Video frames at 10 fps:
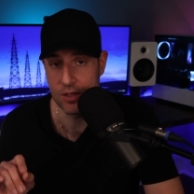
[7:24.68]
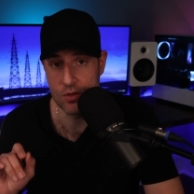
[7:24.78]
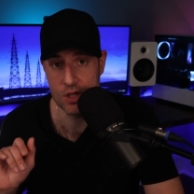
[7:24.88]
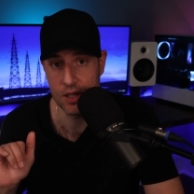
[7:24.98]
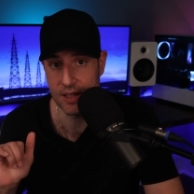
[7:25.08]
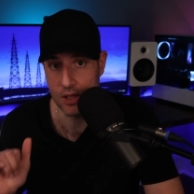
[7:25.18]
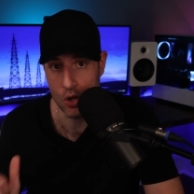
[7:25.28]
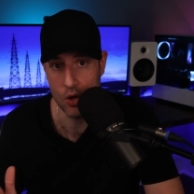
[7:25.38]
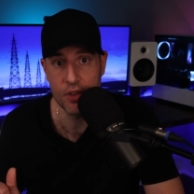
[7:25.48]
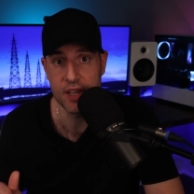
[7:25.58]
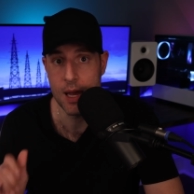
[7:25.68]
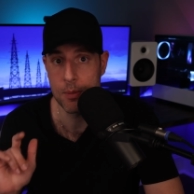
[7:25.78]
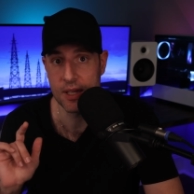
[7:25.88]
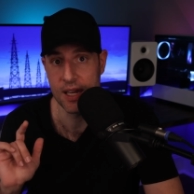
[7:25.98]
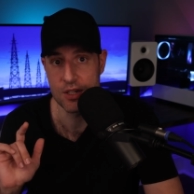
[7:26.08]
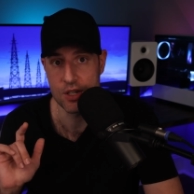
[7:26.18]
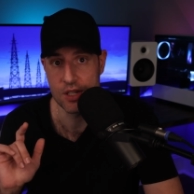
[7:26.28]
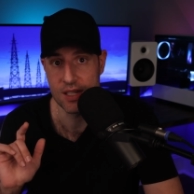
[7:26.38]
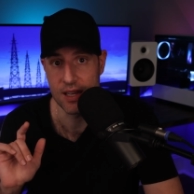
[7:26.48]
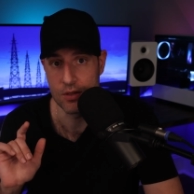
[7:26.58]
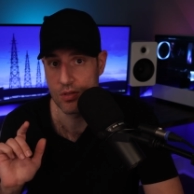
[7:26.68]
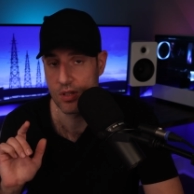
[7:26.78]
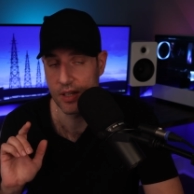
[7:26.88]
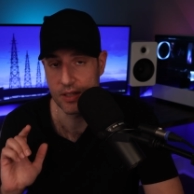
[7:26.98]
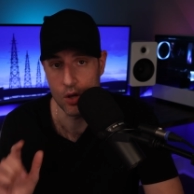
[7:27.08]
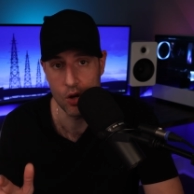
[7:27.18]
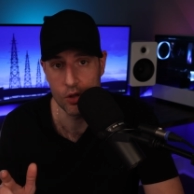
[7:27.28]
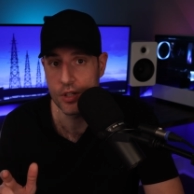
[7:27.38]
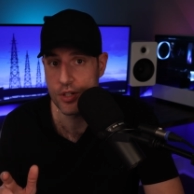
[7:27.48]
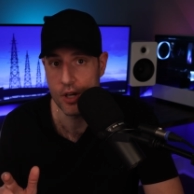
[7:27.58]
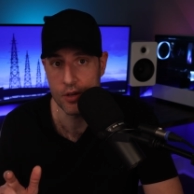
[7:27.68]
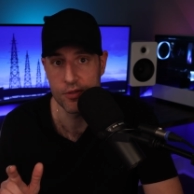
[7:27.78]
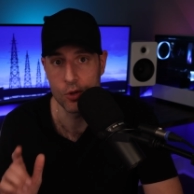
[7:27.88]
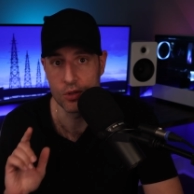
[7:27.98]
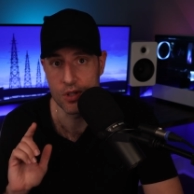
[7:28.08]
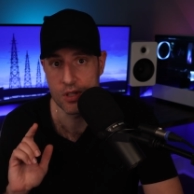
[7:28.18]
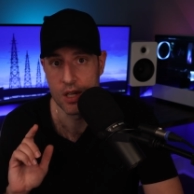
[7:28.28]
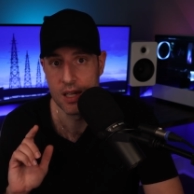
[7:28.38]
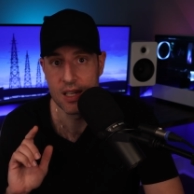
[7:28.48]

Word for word: and you selected all the applications and you selected all your shared folders